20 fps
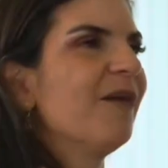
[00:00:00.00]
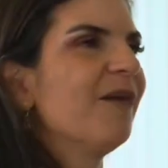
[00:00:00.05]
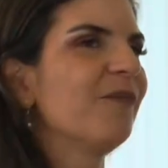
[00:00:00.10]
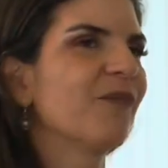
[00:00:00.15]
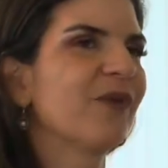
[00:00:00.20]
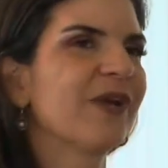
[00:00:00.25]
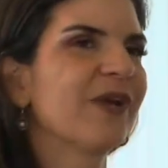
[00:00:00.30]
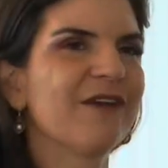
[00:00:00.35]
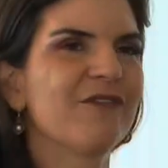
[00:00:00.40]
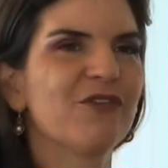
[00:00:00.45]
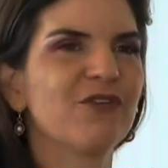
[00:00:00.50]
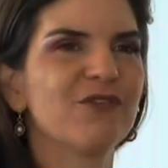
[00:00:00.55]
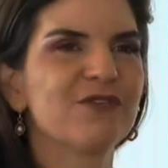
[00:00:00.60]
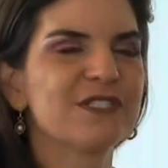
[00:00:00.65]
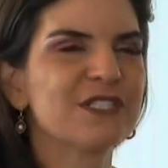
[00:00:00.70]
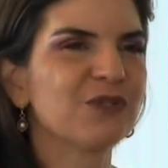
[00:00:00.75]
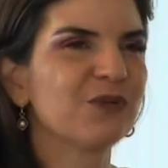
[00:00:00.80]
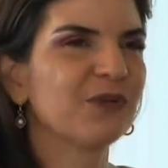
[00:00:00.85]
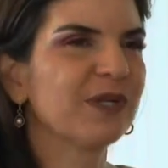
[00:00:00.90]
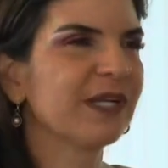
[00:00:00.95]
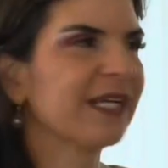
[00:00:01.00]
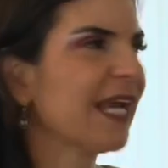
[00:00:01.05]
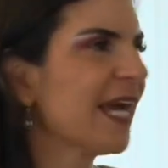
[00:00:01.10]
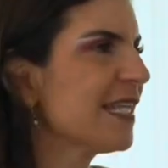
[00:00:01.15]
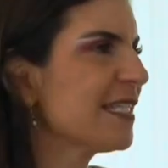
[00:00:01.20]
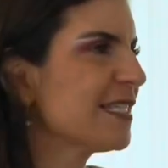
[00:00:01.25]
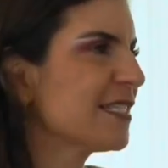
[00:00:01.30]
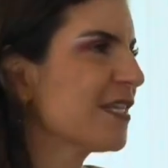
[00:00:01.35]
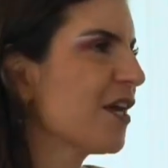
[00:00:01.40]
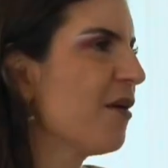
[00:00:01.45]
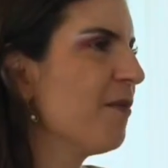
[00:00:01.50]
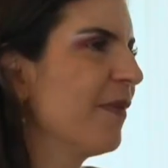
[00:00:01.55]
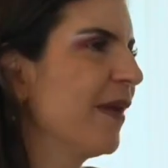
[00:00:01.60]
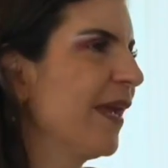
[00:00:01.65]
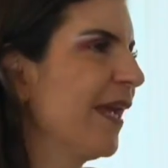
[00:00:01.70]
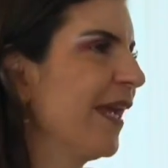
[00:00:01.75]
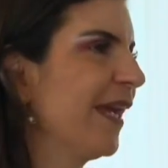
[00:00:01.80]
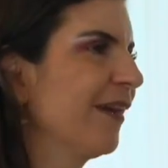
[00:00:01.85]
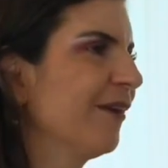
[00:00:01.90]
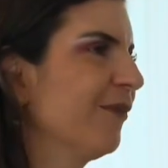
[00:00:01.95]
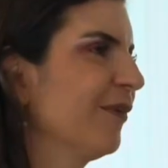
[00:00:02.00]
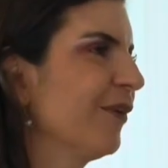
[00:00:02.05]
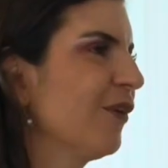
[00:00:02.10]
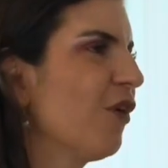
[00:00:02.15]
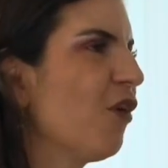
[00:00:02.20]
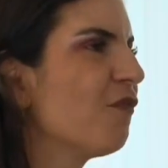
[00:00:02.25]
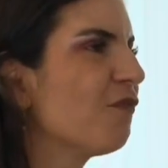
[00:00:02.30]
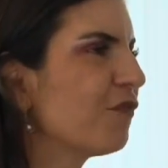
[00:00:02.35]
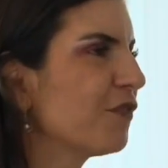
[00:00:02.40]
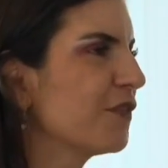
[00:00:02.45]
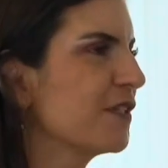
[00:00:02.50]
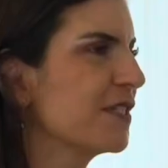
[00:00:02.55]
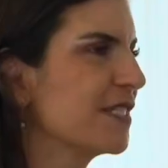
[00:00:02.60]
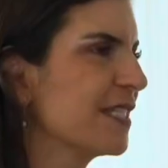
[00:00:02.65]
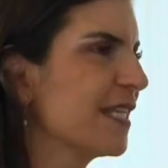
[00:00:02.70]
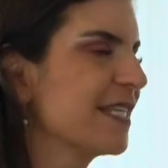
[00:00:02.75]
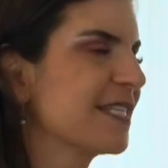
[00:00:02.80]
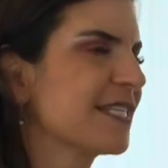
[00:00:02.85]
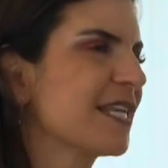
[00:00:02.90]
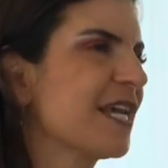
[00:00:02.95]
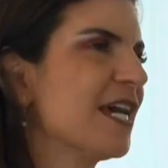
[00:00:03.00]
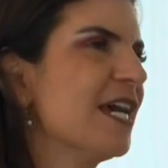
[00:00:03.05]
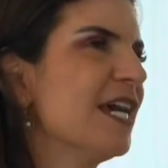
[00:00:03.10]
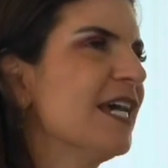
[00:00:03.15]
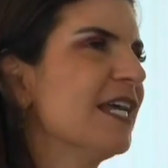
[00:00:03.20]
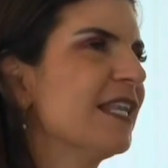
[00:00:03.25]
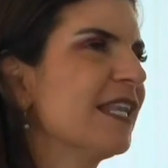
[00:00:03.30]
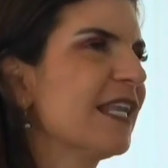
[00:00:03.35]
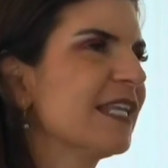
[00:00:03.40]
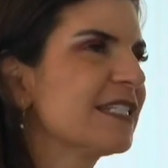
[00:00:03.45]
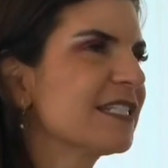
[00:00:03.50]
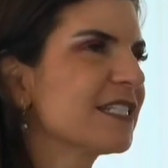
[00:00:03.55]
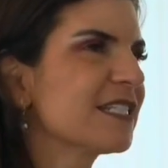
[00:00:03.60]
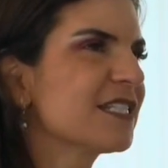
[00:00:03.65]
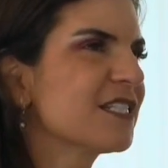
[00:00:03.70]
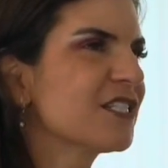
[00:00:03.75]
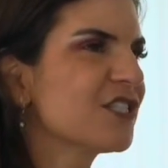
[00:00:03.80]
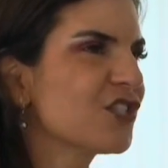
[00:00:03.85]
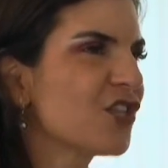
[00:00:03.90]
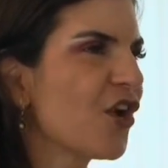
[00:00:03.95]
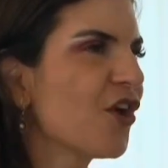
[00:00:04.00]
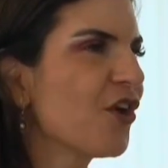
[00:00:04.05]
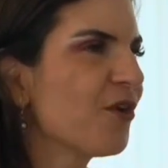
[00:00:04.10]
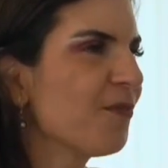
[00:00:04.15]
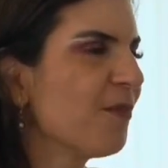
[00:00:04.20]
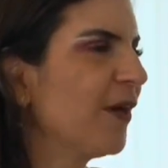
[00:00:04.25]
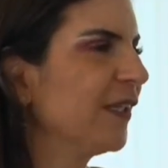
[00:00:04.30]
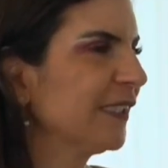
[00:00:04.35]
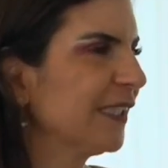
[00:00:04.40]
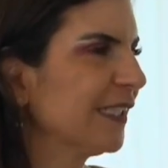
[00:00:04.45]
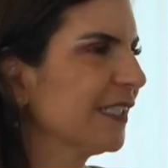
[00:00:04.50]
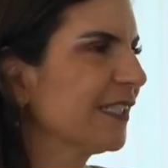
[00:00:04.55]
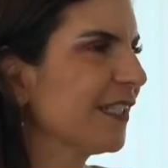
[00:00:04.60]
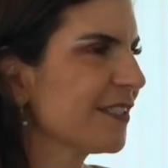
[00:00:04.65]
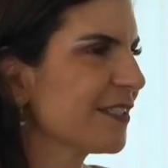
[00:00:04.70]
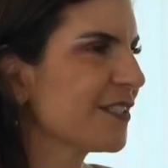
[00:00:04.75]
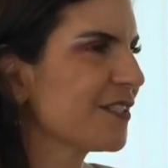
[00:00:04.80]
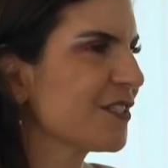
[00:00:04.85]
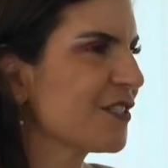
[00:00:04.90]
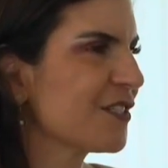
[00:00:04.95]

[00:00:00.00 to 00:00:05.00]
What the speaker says: We have obviously all the guests coming, conferences. There's just so much, it doesn't